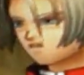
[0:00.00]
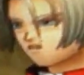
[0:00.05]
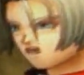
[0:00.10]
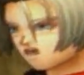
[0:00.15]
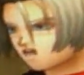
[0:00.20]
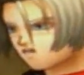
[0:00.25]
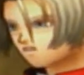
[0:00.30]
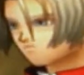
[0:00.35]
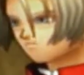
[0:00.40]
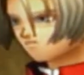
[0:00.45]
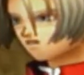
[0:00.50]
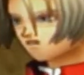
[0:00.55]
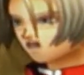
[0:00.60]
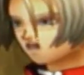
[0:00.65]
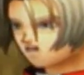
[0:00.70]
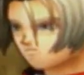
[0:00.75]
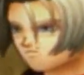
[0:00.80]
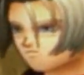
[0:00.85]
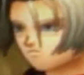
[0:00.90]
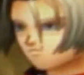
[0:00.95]
he hates me.
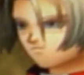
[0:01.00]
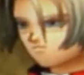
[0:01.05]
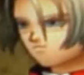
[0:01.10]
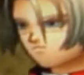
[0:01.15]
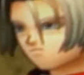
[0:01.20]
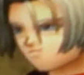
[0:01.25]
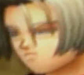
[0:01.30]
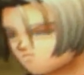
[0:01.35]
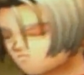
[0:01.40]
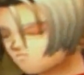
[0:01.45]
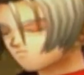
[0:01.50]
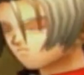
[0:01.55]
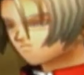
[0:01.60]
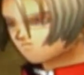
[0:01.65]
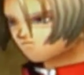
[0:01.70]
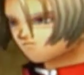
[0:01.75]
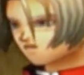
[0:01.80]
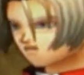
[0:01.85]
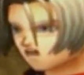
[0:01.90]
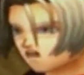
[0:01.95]
I think he hates
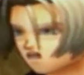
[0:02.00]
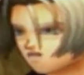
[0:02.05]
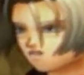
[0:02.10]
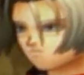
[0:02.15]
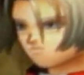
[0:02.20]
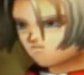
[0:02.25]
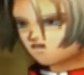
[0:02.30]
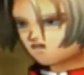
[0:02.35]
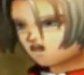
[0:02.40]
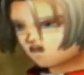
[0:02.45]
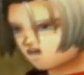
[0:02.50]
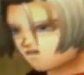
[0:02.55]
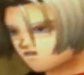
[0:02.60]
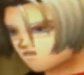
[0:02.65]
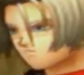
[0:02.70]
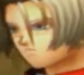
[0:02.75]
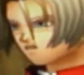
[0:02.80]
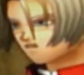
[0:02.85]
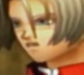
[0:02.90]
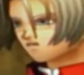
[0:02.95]
everybody
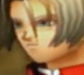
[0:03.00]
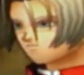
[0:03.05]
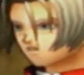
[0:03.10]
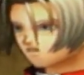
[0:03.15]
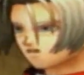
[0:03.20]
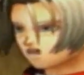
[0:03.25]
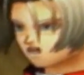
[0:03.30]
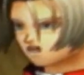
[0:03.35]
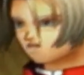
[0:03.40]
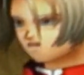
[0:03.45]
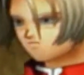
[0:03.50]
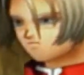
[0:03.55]
except himself.